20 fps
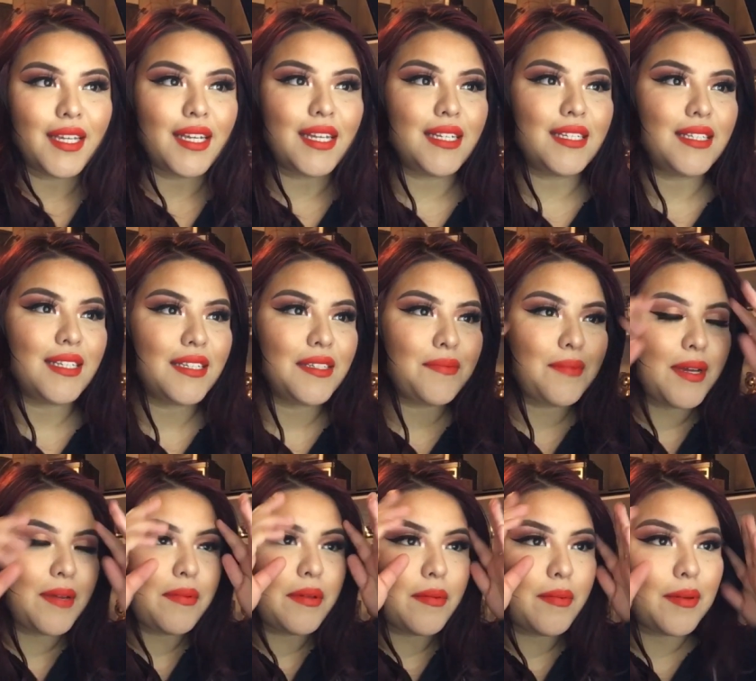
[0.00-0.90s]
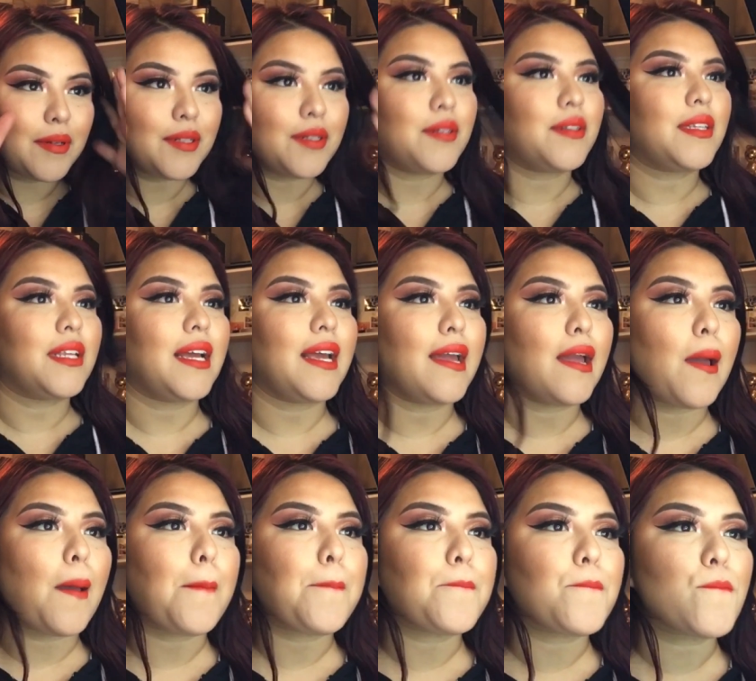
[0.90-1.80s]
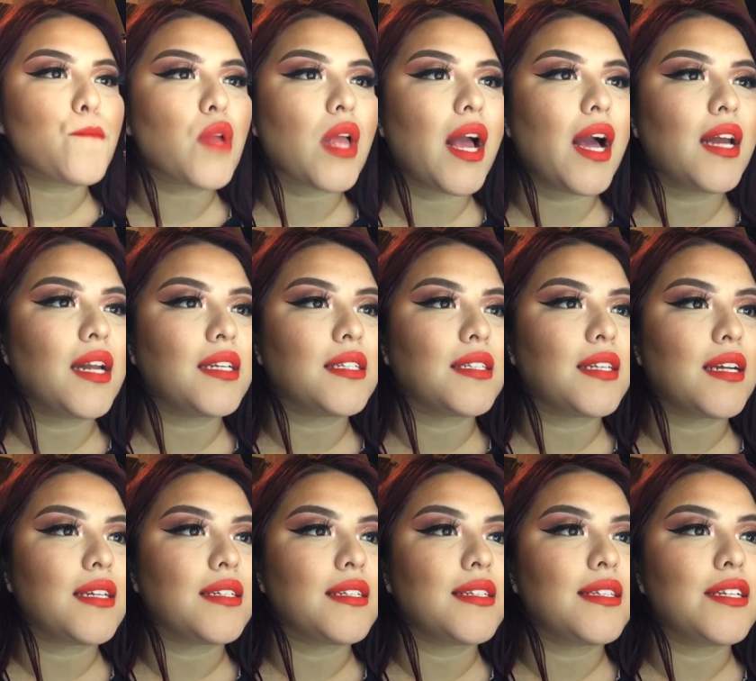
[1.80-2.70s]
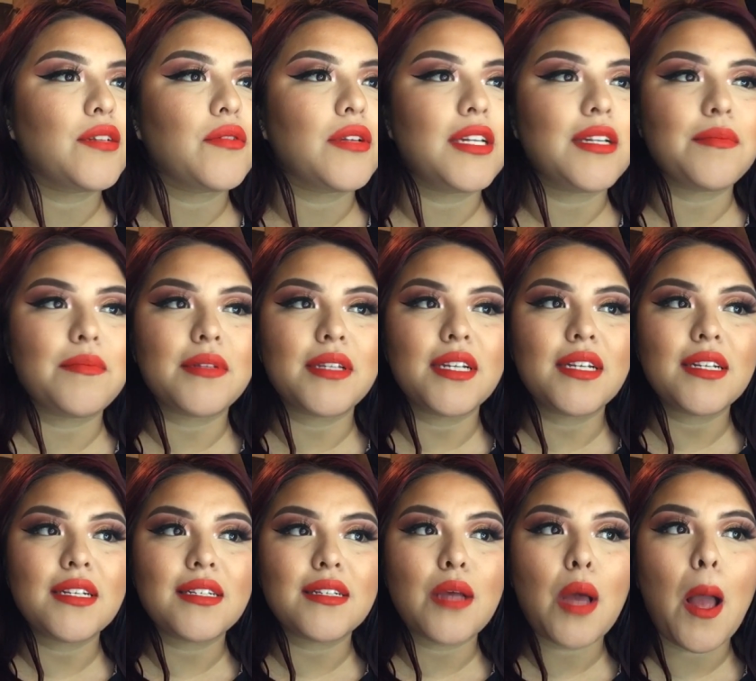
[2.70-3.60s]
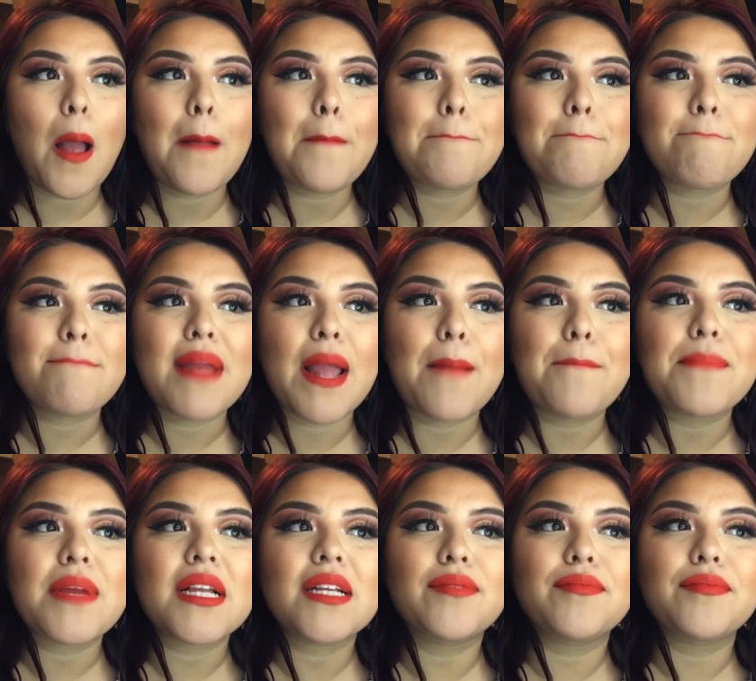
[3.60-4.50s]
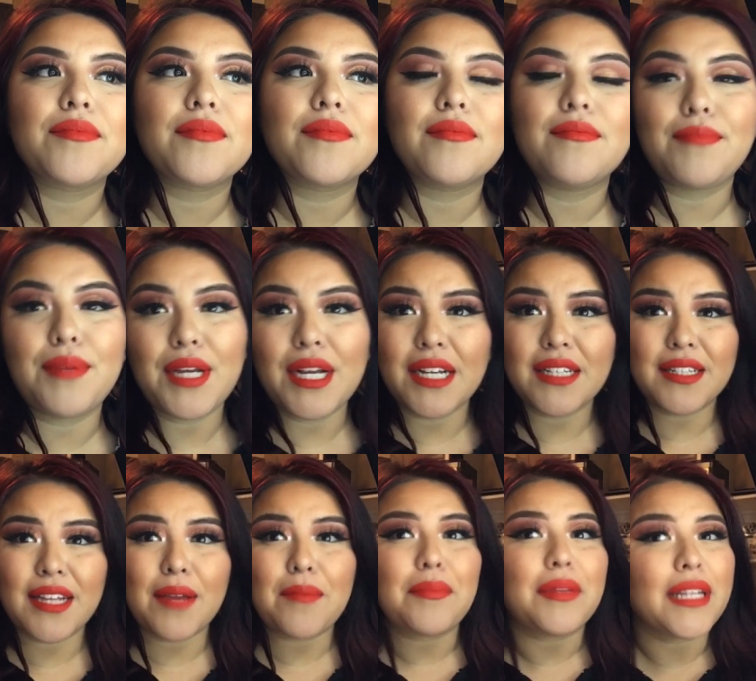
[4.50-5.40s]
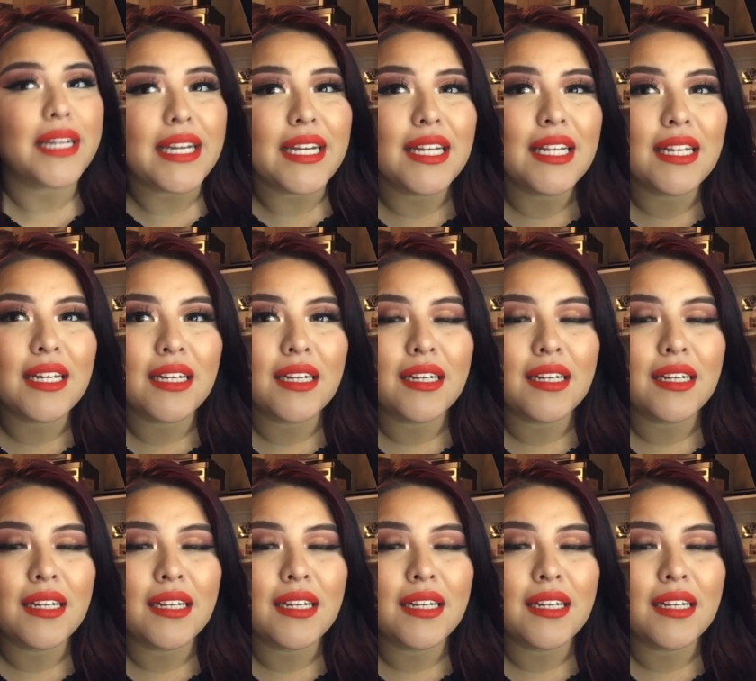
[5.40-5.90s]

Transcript: is this why people don't like Anastasia liquid lipsticks? Because they bleed.